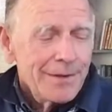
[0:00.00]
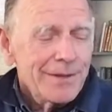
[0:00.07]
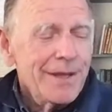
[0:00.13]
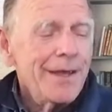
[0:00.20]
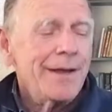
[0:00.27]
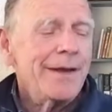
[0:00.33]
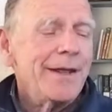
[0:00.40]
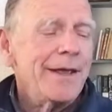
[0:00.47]

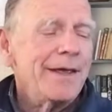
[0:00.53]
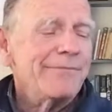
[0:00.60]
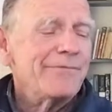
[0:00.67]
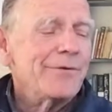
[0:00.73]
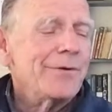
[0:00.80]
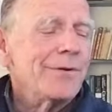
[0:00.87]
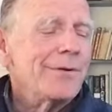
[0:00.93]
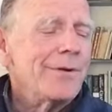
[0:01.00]
You
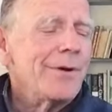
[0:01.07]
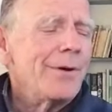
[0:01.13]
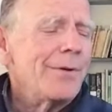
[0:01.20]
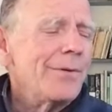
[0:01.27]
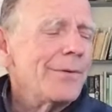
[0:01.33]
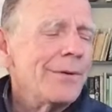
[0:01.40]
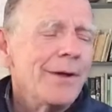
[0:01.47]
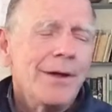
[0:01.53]
never know
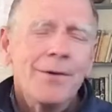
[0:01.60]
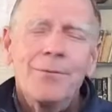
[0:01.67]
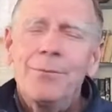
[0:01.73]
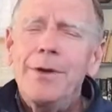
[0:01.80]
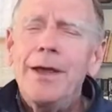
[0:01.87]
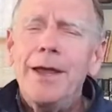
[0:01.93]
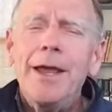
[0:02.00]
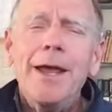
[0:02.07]

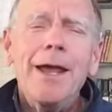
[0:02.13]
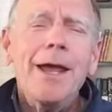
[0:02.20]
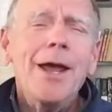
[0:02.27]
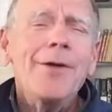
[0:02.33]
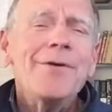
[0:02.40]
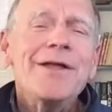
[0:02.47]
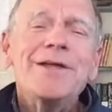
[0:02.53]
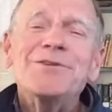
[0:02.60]

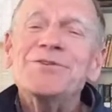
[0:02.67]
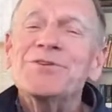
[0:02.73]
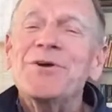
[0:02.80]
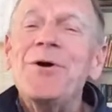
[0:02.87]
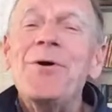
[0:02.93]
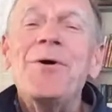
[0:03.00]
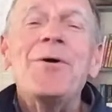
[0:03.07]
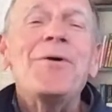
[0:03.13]
where it's
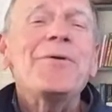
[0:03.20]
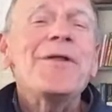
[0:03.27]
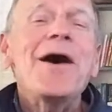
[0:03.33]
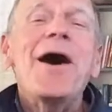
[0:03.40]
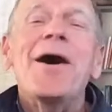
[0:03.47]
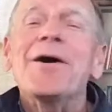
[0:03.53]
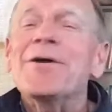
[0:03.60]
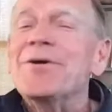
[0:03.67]

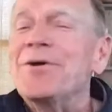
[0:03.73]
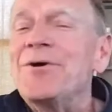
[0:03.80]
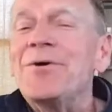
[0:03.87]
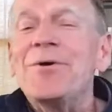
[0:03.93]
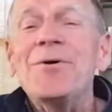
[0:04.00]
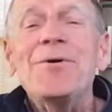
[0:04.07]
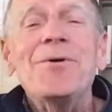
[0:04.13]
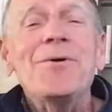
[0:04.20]
gonna
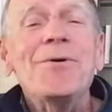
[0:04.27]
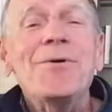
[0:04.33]
go.